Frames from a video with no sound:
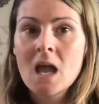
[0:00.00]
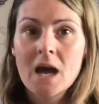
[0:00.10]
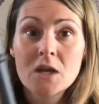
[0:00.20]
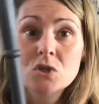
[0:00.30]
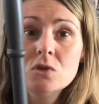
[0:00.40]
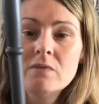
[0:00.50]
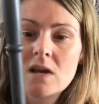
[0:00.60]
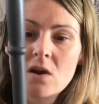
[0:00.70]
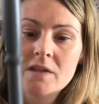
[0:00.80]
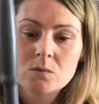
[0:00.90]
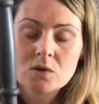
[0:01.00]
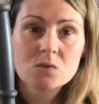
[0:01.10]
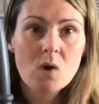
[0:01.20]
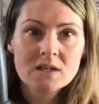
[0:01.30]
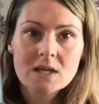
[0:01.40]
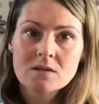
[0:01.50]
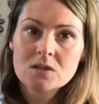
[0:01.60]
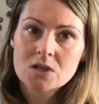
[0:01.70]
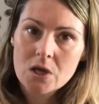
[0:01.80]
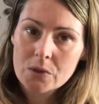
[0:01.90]
And I do really like this one, because what I tend to
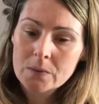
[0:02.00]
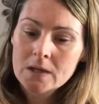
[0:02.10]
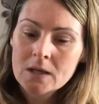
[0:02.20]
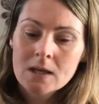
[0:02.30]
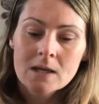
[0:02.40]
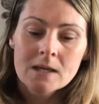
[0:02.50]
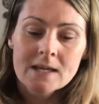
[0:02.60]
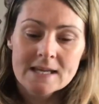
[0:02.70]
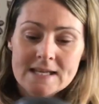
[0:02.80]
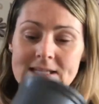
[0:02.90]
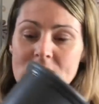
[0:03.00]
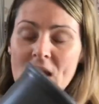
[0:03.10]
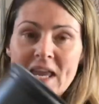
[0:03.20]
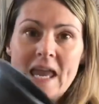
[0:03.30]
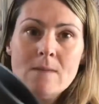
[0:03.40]
do is I keep